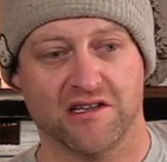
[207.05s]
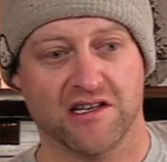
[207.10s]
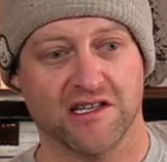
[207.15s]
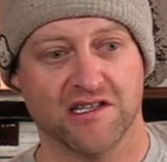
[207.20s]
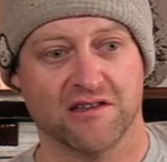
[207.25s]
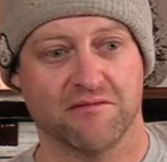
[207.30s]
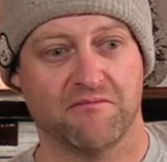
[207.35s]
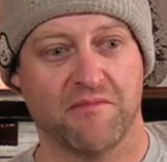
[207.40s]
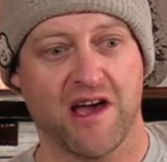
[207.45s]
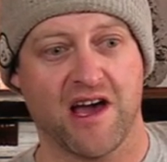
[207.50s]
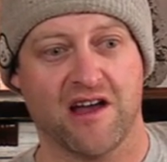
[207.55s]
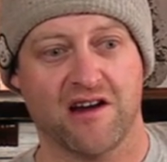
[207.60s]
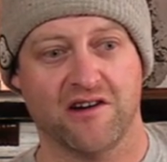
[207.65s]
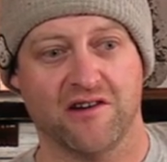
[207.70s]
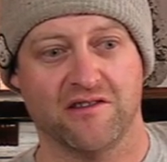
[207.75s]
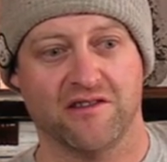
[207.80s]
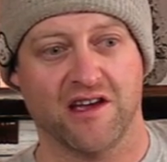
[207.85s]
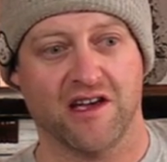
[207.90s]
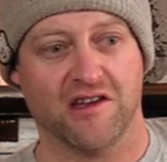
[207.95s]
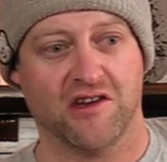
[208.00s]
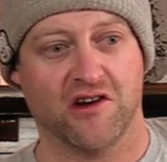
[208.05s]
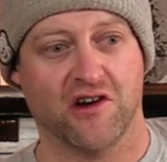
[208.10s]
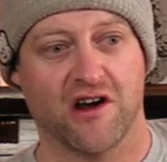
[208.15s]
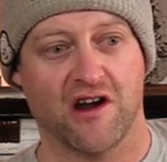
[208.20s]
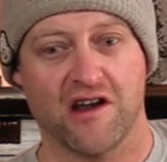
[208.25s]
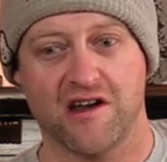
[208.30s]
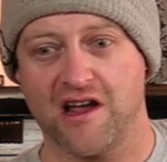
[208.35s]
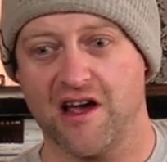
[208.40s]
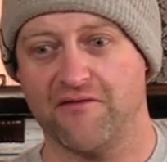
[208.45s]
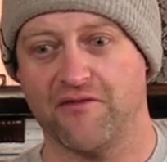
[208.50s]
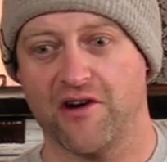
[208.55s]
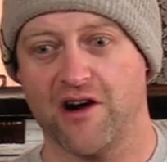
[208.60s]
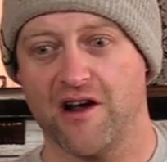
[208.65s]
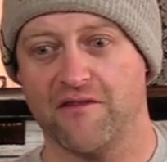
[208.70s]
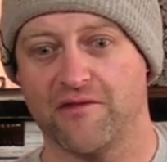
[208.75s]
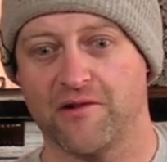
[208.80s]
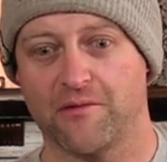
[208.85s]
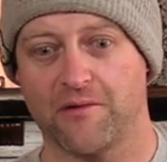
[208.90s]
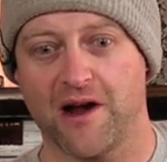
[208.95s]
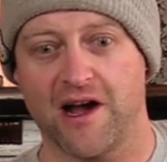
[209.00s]
Doesn't matter that you're a never
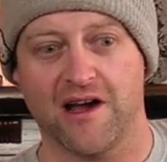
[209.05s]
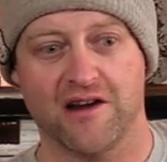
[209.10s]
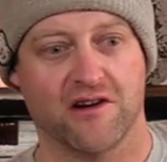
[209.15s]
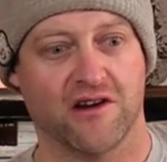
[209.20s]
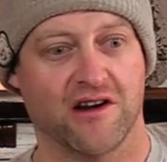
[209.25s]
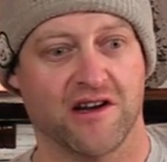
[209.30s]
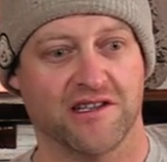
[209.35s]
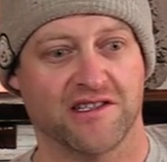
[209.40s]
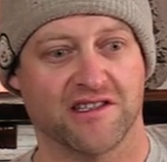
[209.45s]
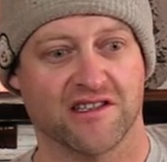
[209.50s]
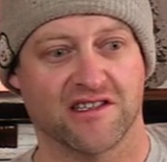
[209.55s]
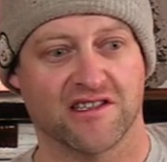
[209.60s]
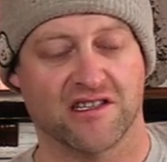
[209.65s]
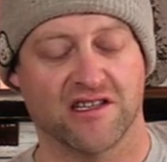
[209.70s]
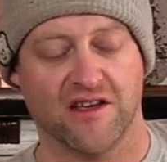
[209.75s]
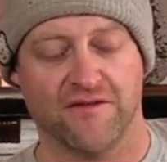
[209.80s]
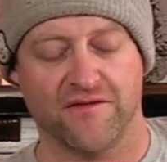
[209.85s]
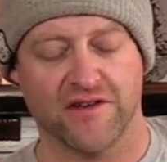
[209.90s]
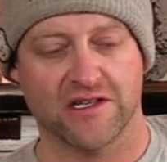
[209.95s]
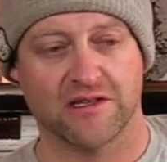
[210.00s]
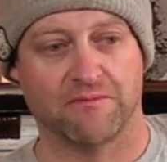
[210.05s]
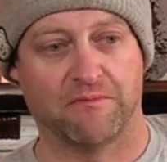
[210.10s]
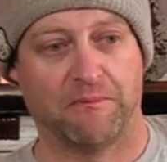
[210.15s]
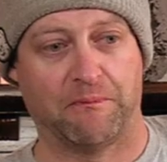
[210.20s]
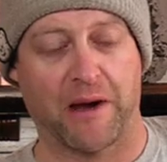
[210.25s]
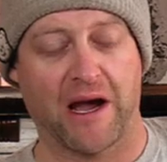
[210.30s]
ever rider and it's the stiffest